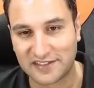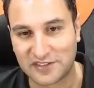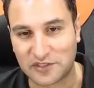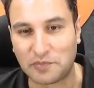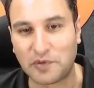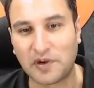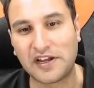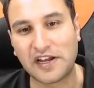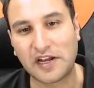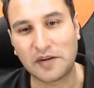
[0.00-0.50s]

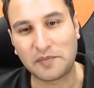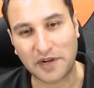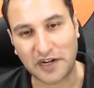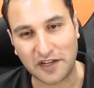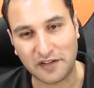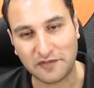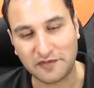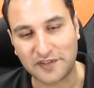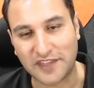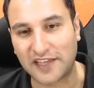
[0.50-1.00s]
It's brilliant,
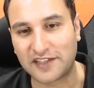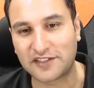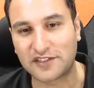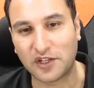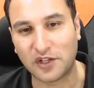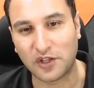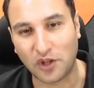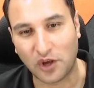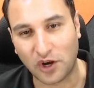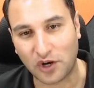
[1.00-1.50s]
Pranav.
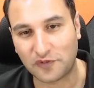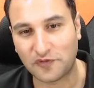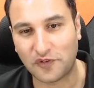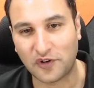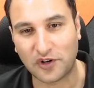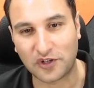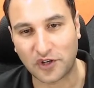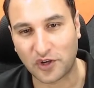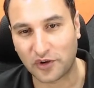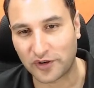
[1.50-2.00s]
Thanks a lot
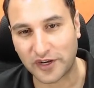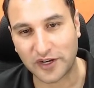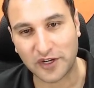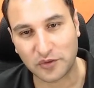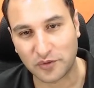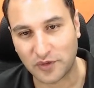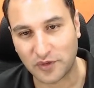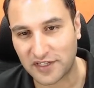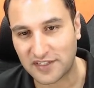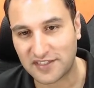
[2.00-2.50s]
for
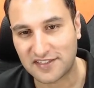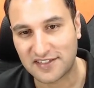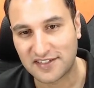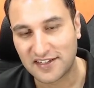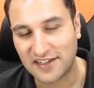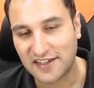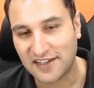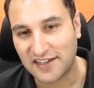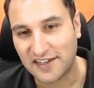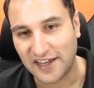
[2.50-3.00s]
talking to us.
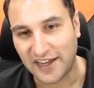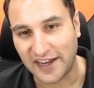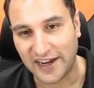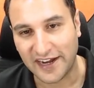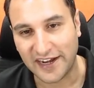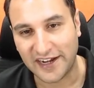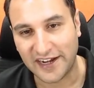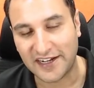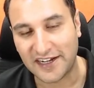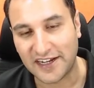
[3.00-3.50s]

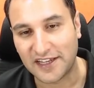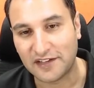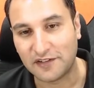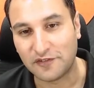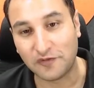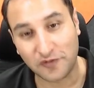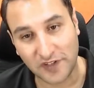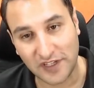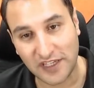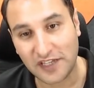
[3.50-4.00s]
And
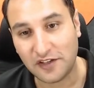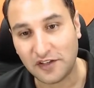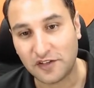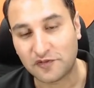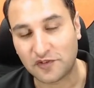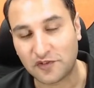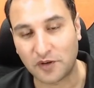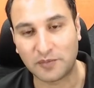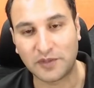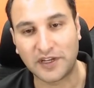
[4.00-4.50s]
we
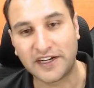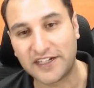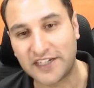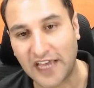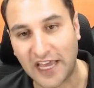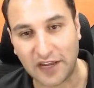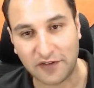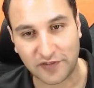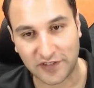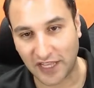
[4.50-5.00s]
from the
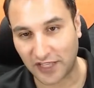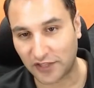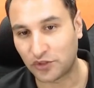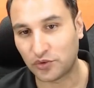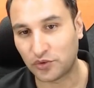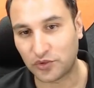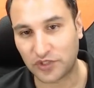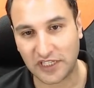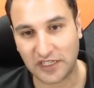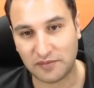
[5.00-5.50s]
entire
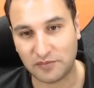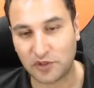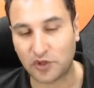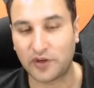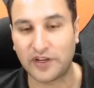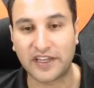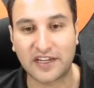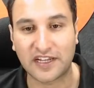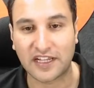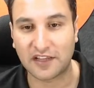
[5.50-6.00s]
Vedantu team,
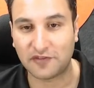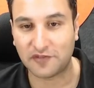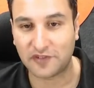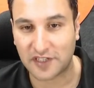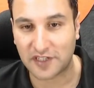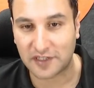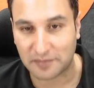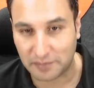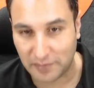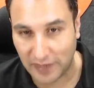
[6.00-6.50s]
your
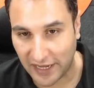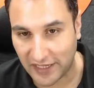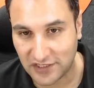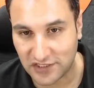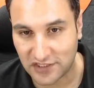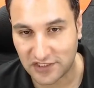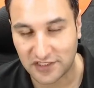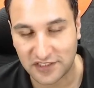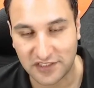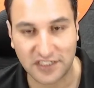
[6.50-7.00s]
Ekalavya
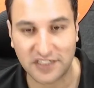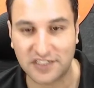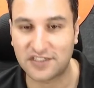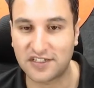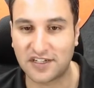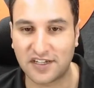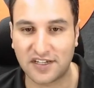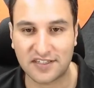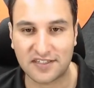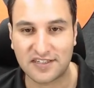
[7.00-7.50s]
batch
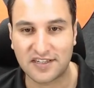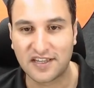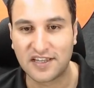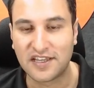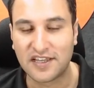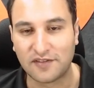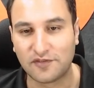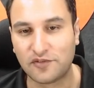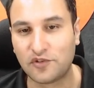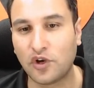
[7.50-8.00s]
teachers,
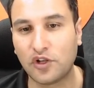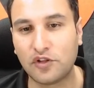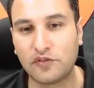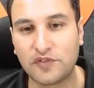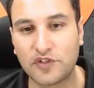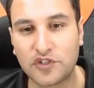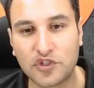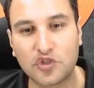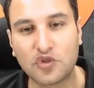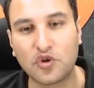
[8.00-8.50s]
we all
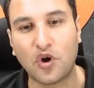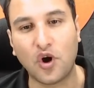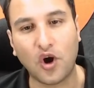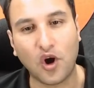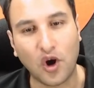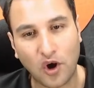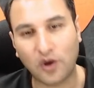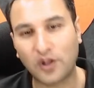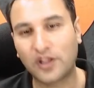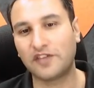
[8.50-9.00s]
wish you
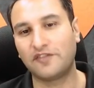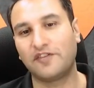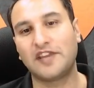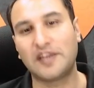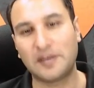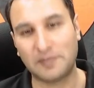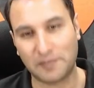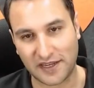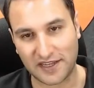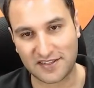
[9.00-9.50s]
all the
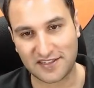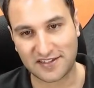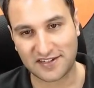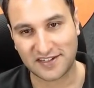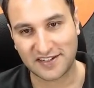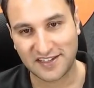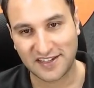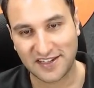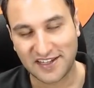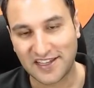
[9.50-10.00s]
very
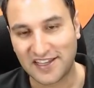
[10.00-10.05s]
best